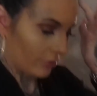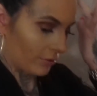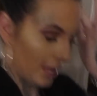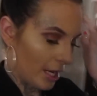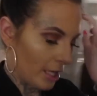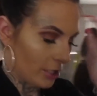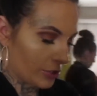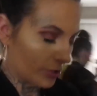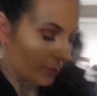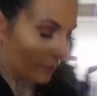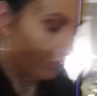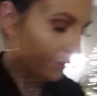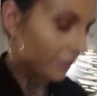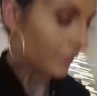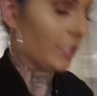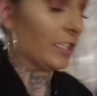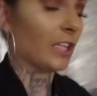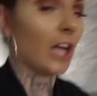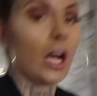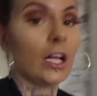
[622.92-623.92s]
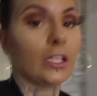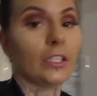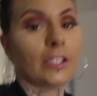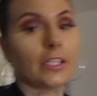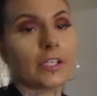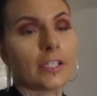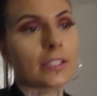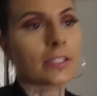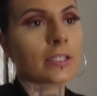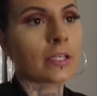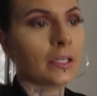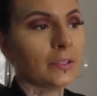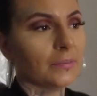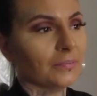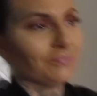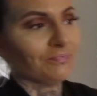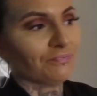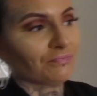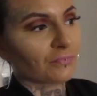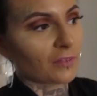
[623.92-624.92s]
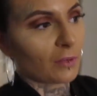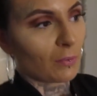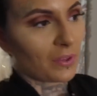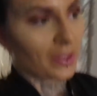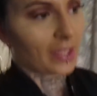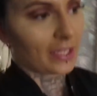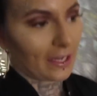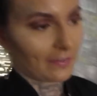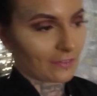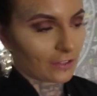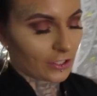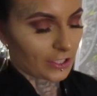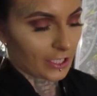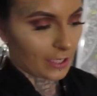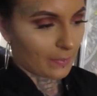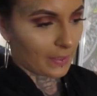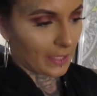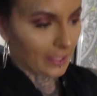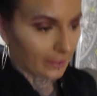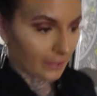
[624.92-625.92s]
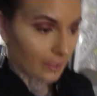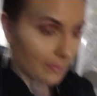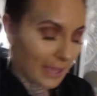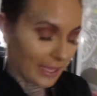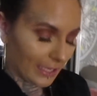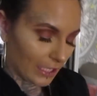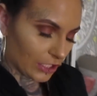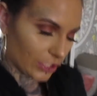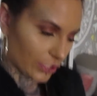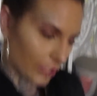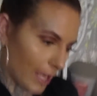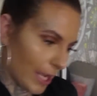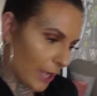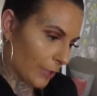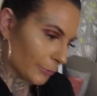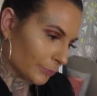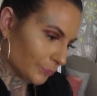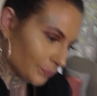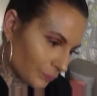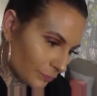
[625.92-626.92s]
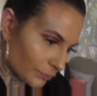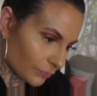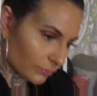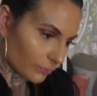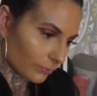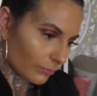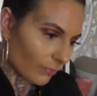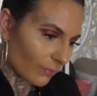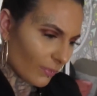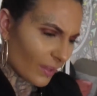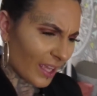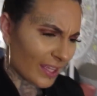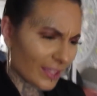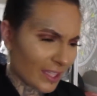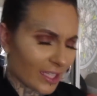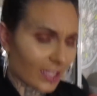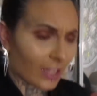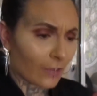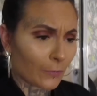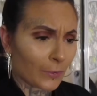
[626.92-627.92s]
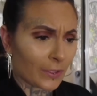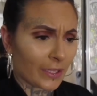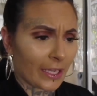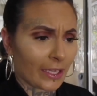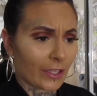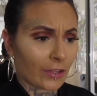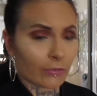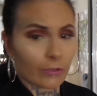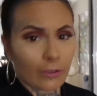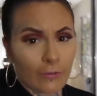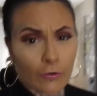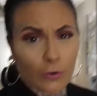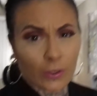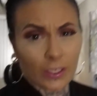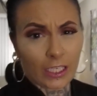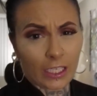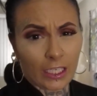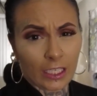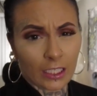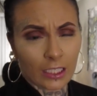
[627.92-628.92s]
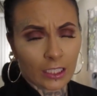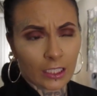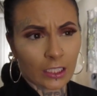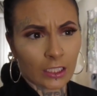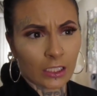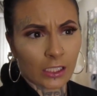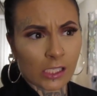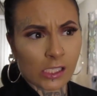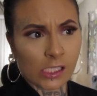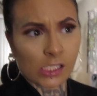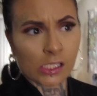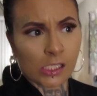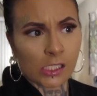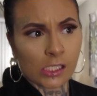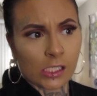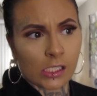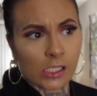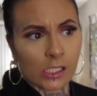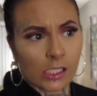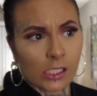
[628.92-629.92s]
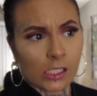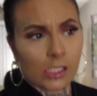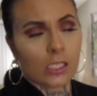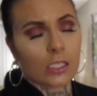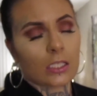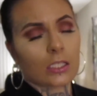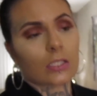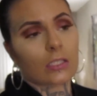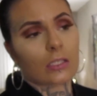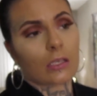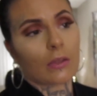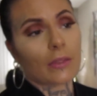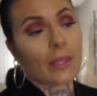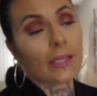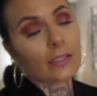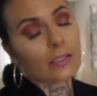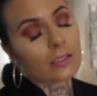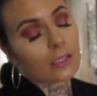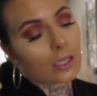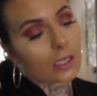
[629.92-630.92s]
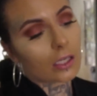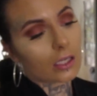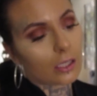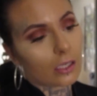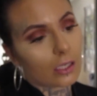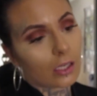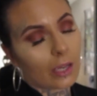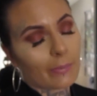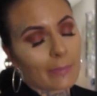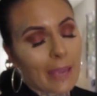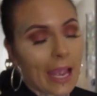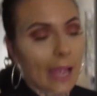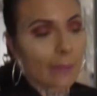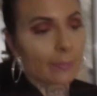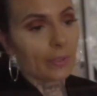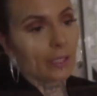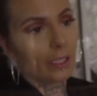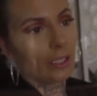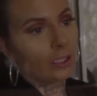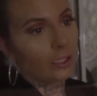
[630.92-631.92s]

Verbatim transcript: three hundred fifty dollars, but then after tipping the manager out, I think I left with like three forty. So that's good. I'm happy.